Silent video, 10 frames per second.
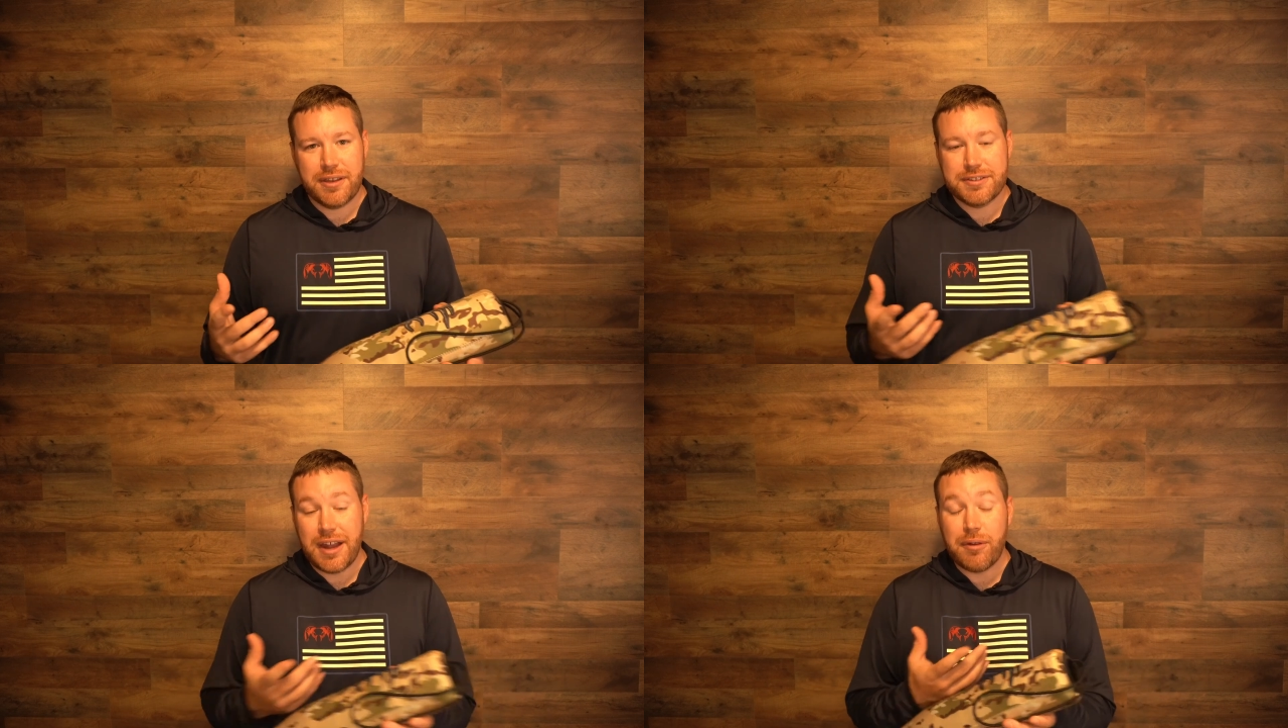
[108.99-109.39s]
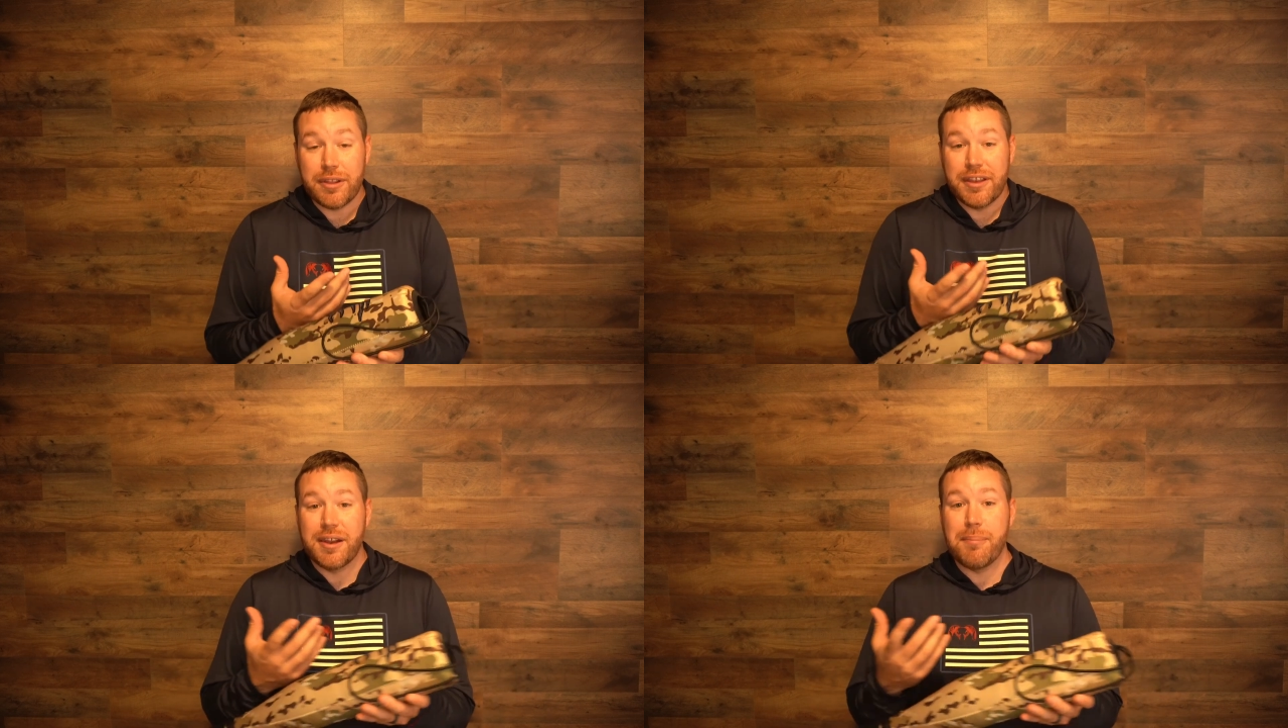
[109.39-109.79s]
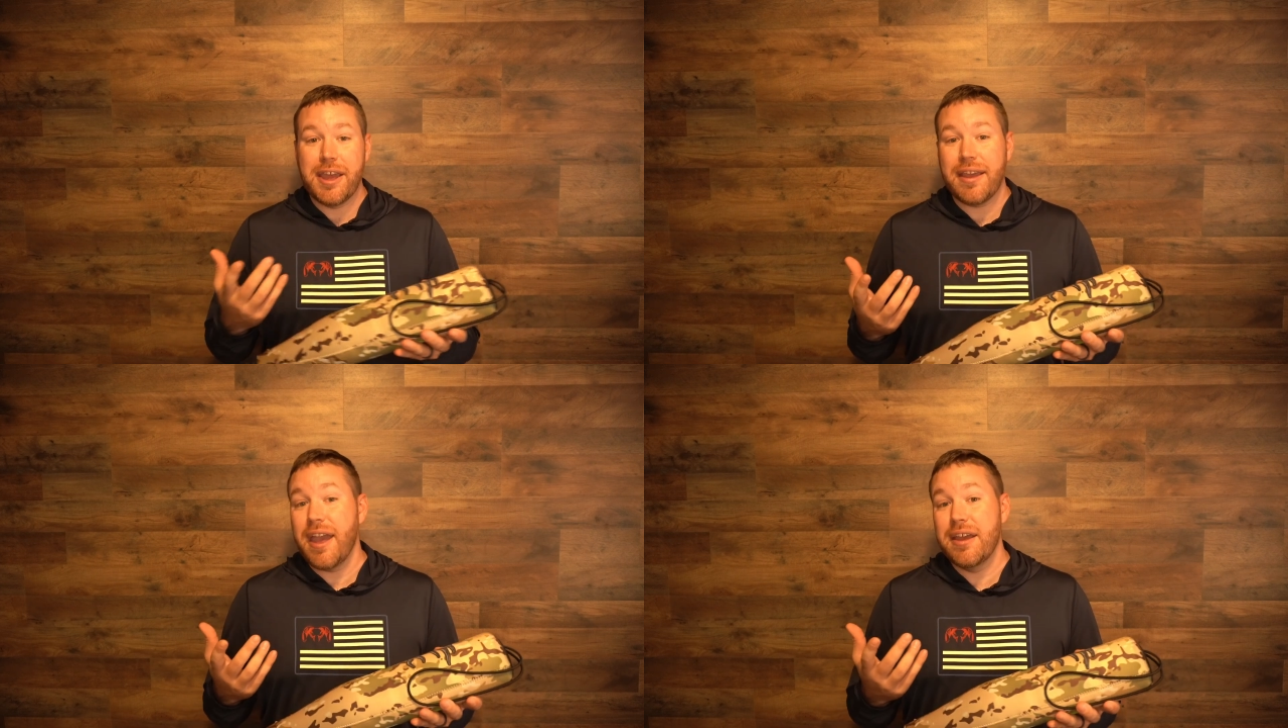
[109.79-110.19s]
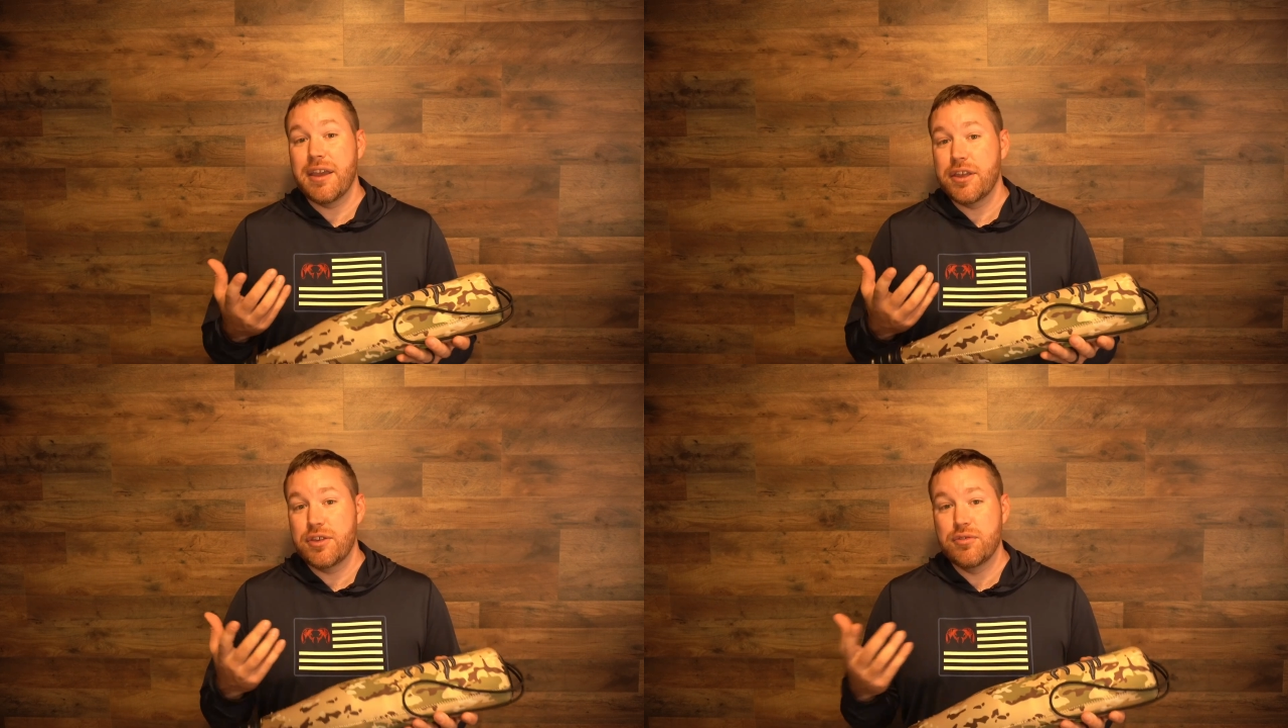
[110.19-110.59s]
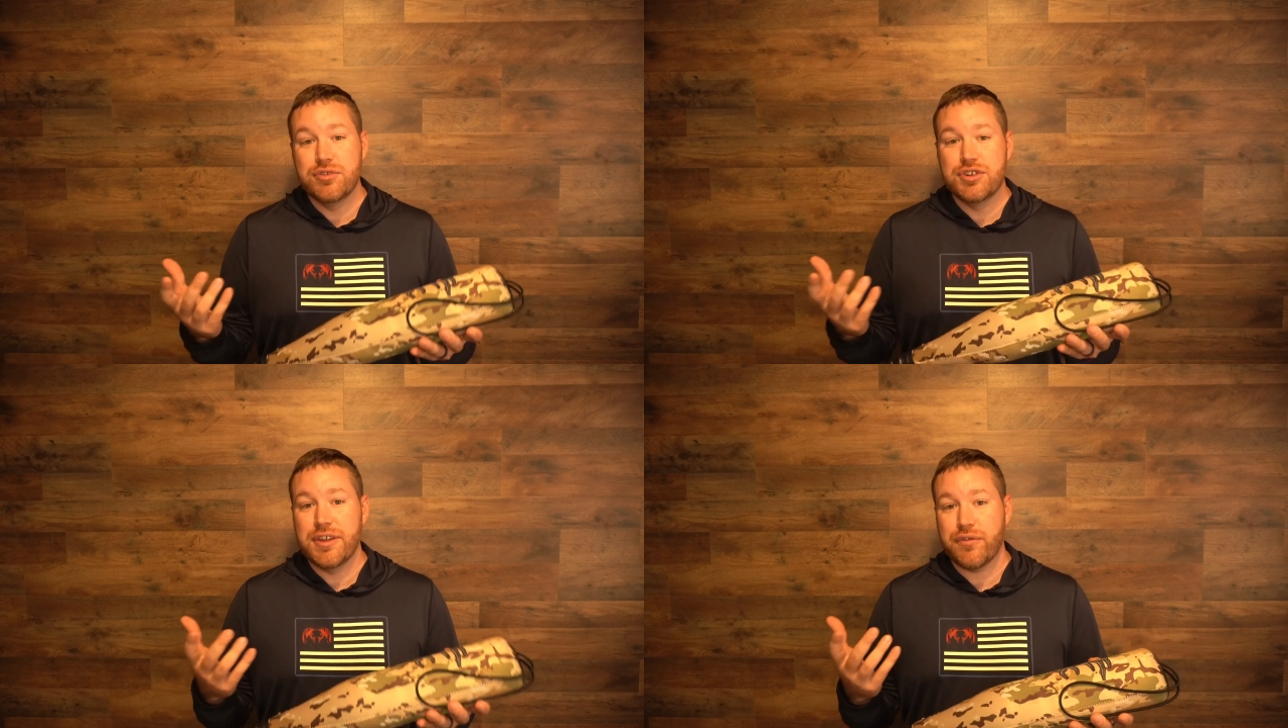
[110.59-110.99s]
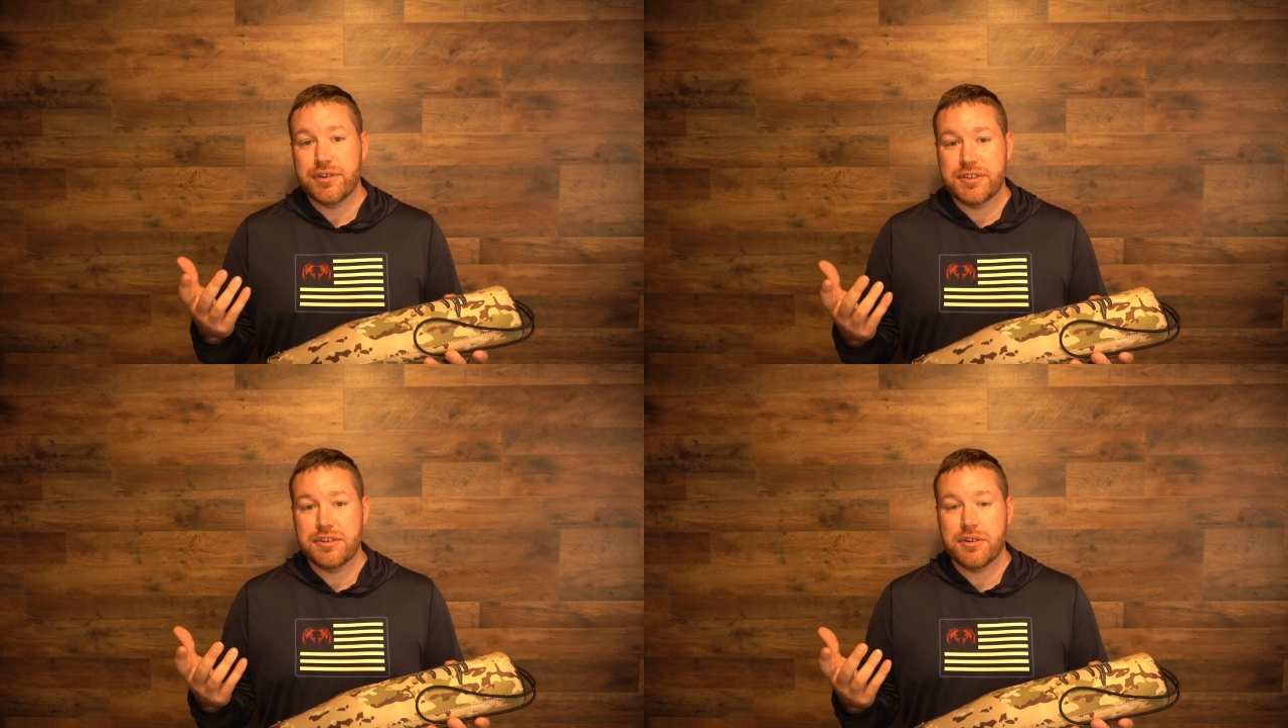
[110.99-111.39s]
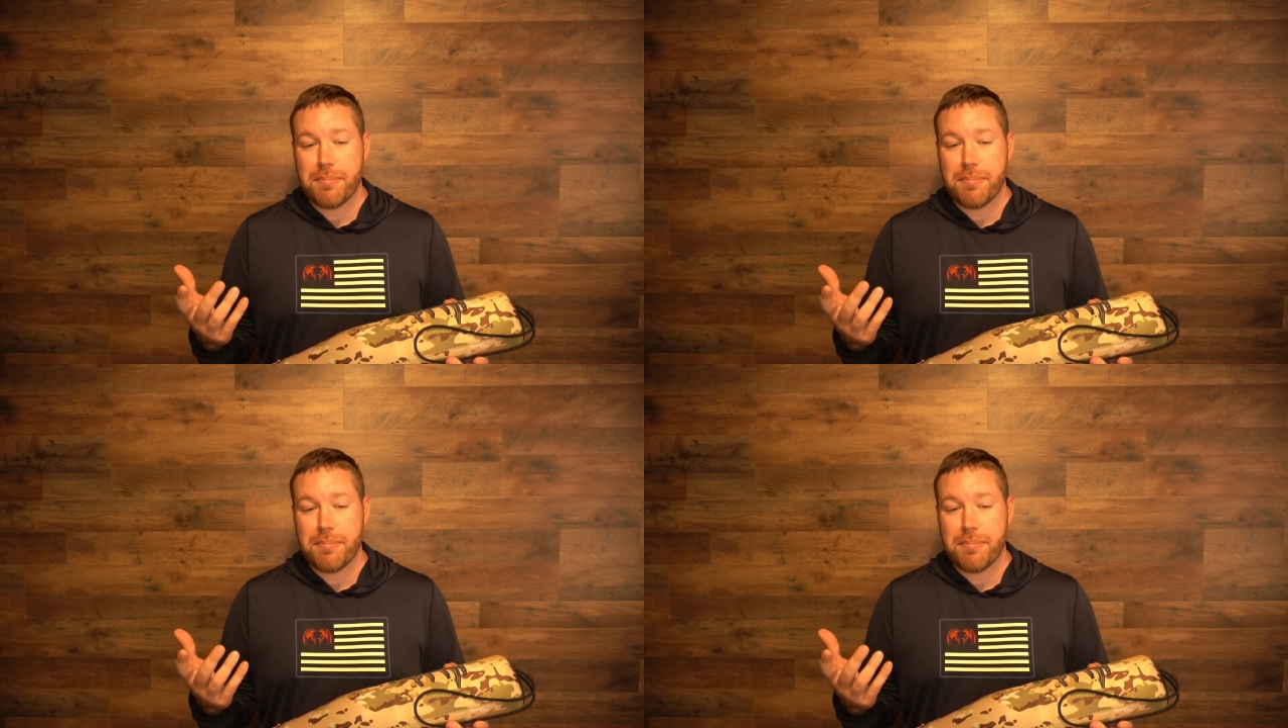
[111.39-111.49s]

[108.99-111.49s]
It's not really gonna make a huge difference in your